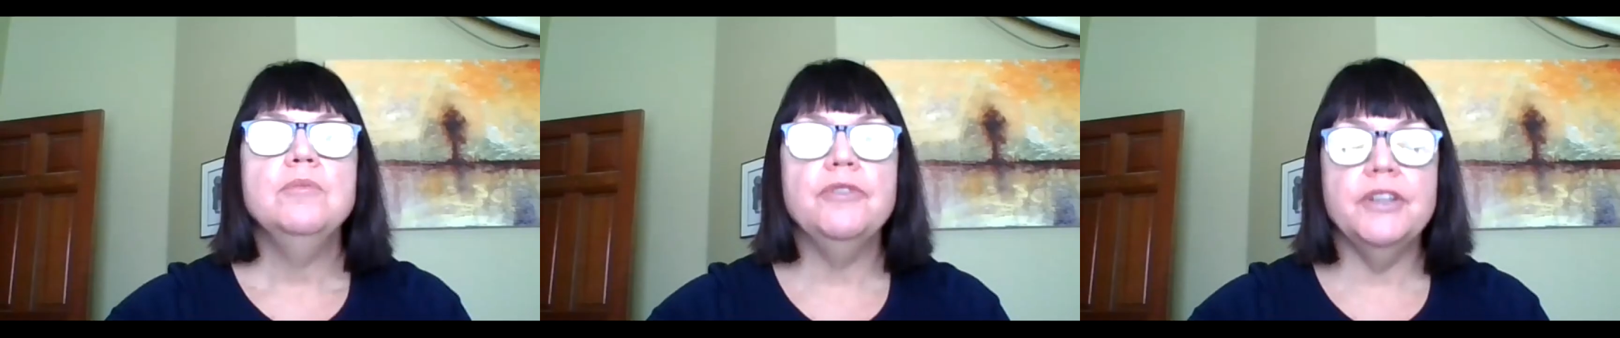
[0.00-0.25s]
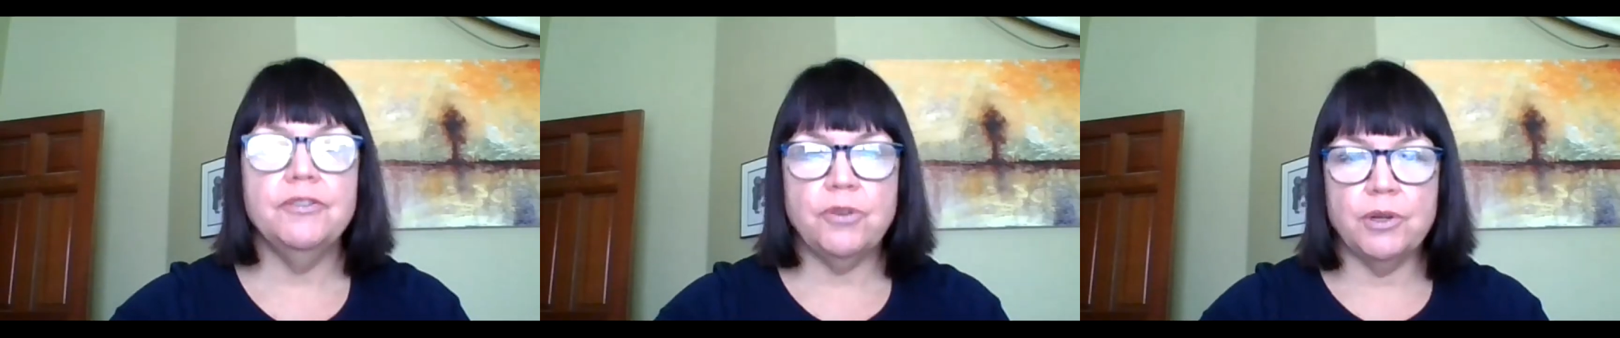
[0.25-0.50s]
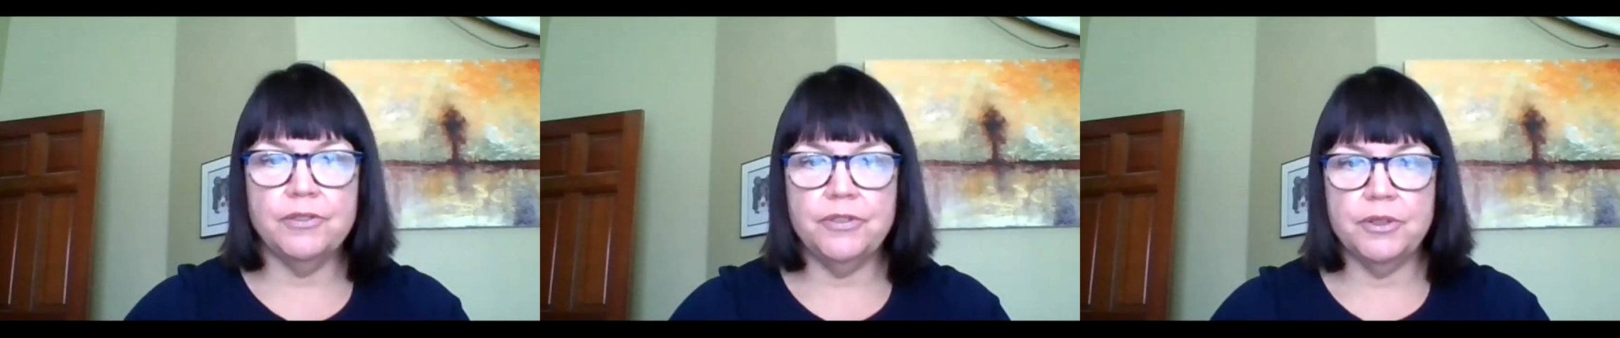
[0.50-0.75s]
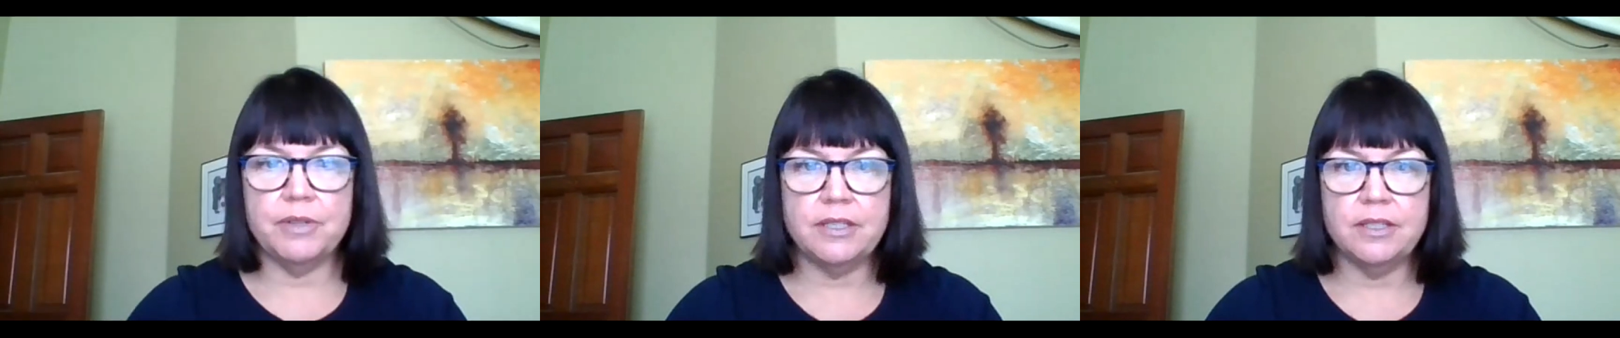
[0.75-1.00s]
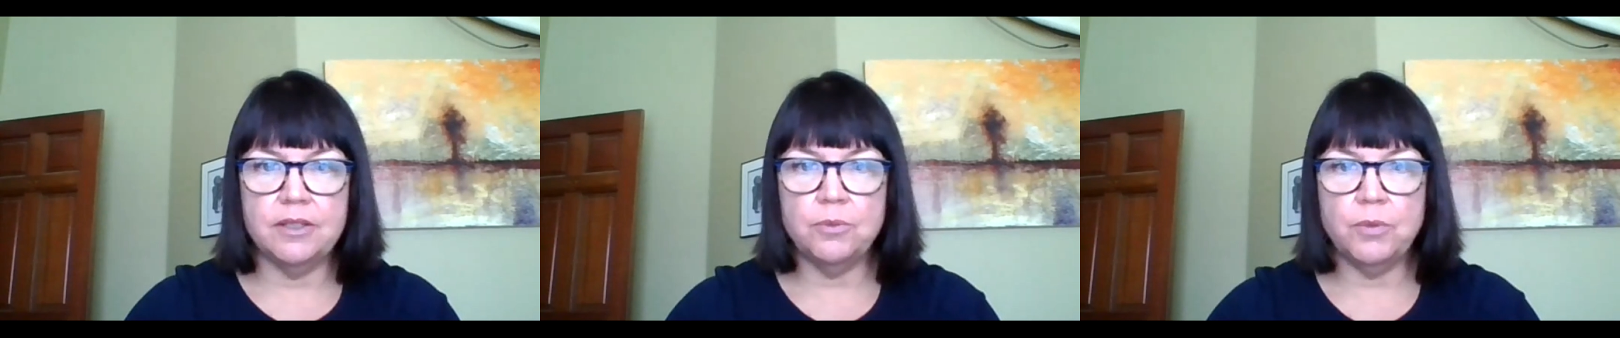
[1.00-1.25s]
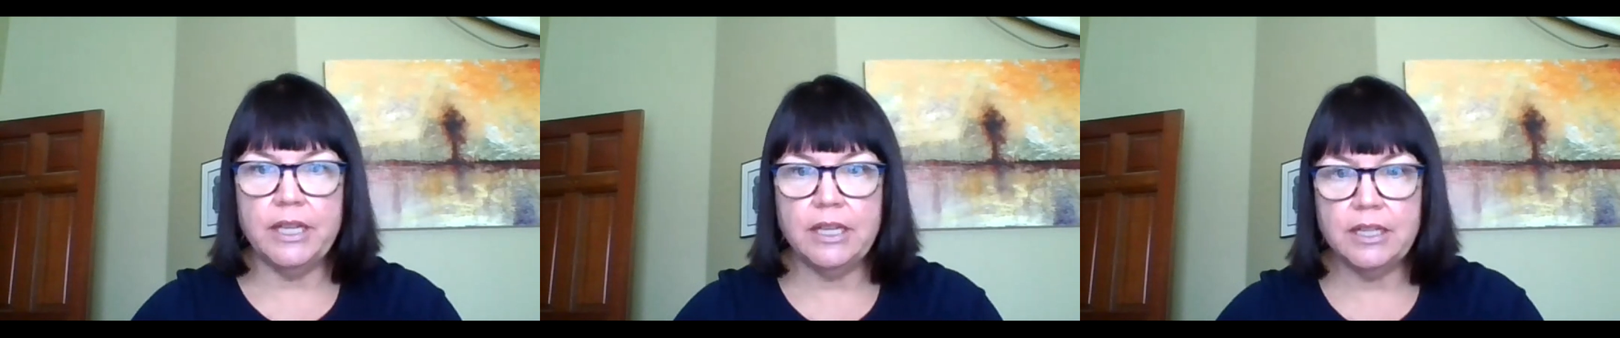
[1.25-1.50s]
Moving forward for the rest of the
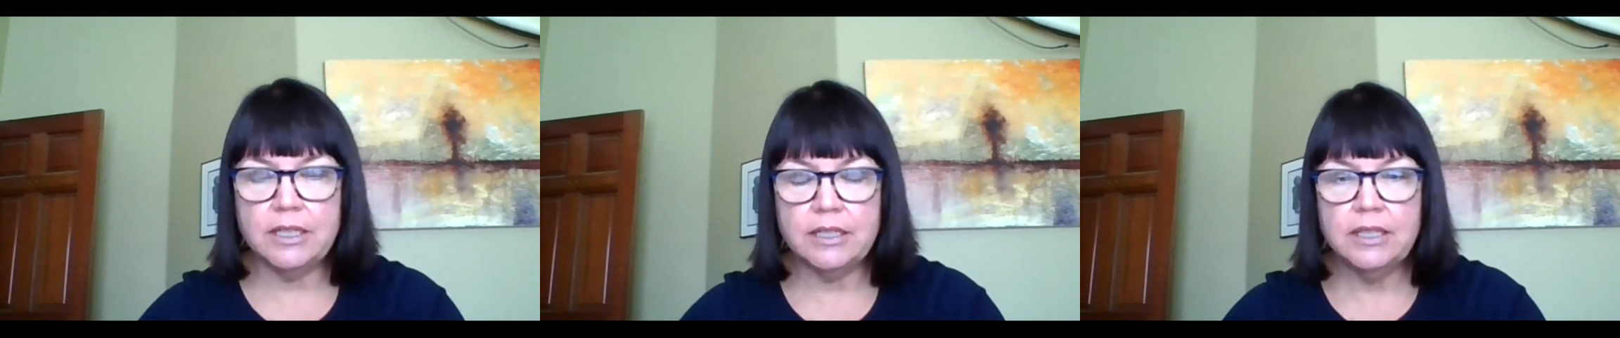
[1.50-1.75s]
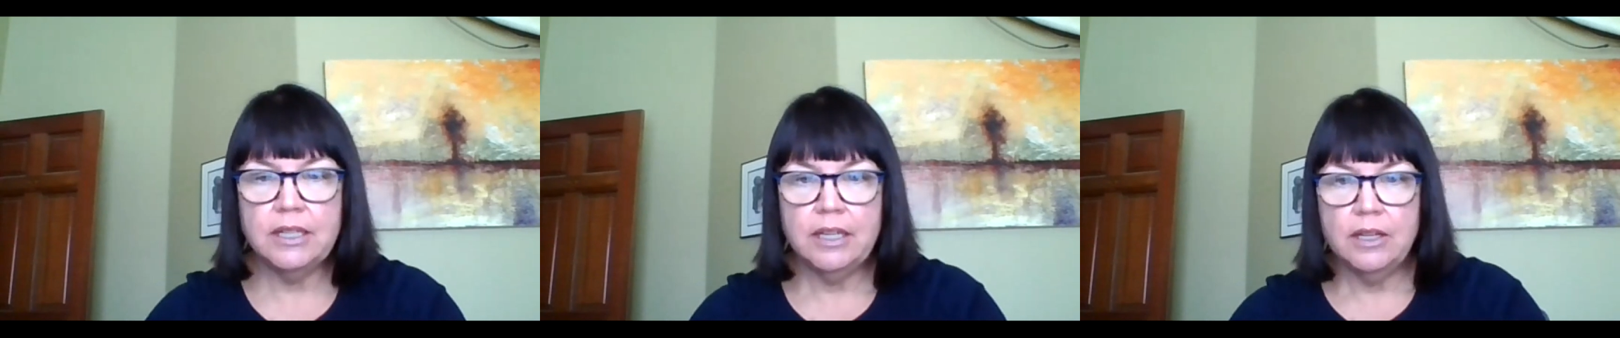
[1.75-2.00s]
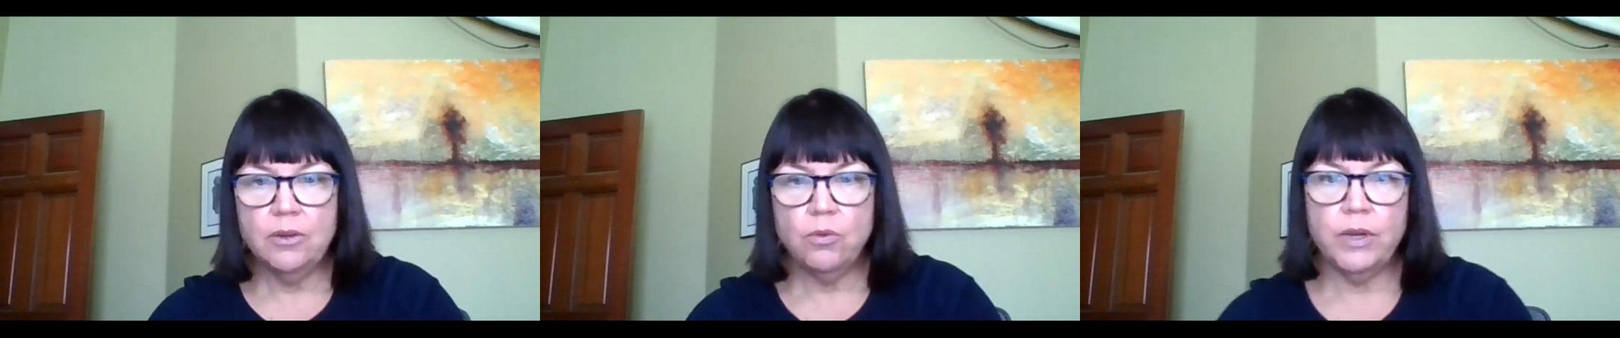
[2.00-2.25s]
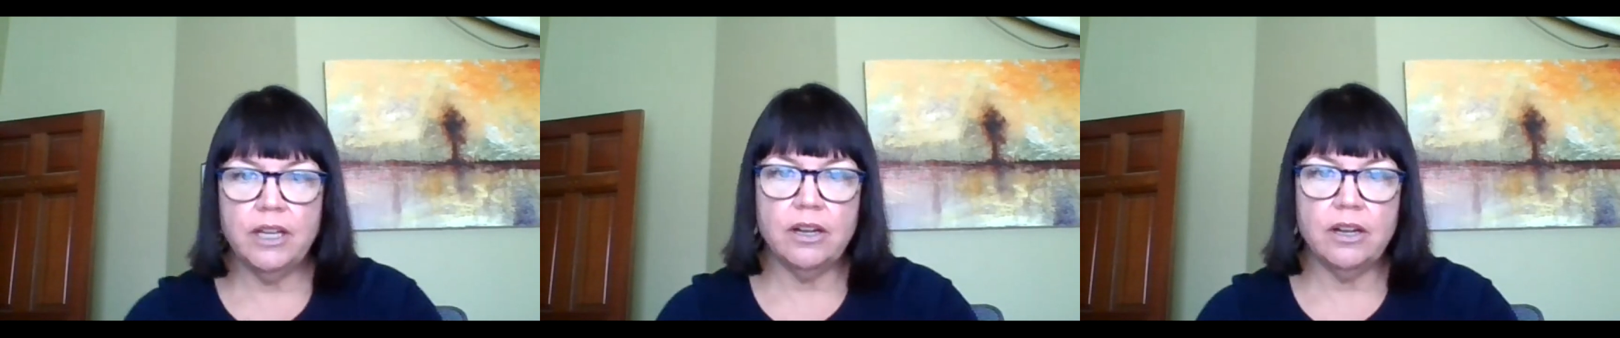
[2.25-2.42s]
week, we